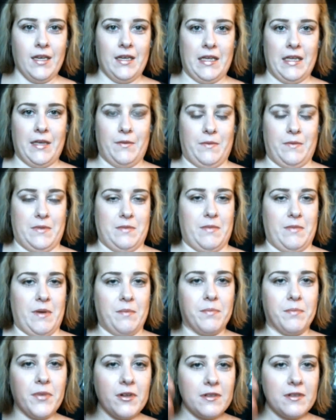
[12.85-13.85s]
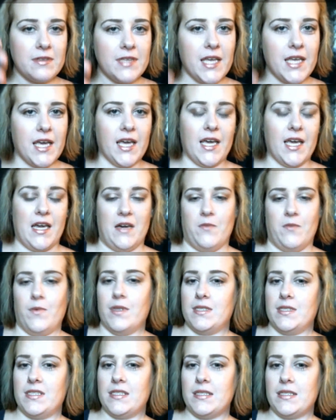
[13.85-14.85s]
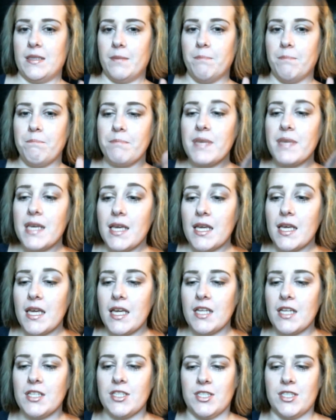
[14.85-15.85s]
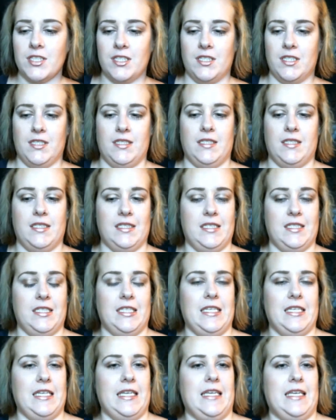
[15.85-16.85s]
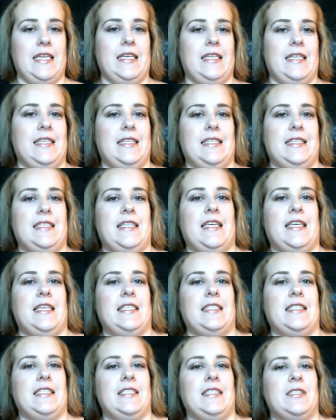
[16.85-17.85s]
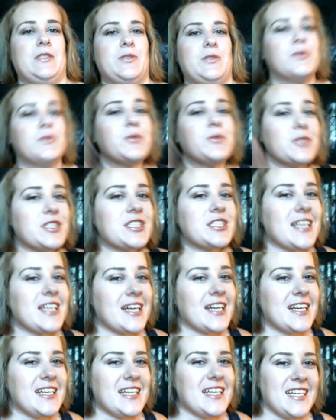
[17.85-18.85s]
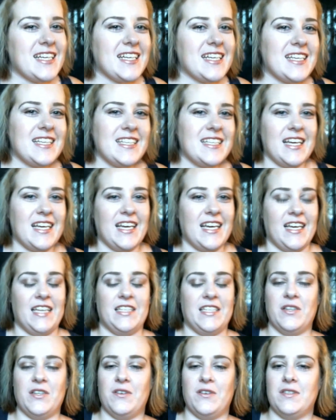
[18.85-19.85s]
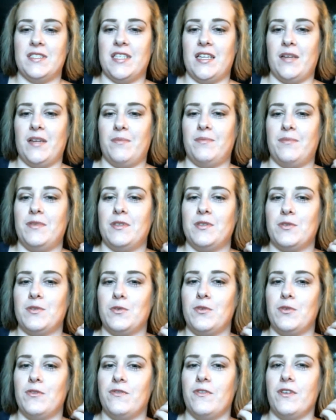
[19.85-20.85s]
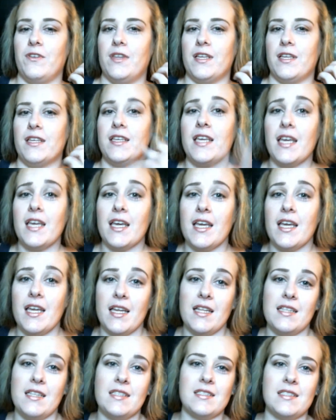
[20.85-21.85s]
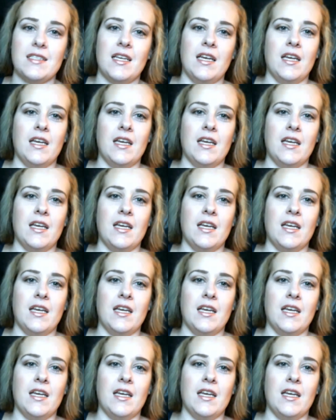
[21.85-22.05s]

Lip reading: It was my birthday, I went to the beach, then school started, I had to go set up the school for the kids.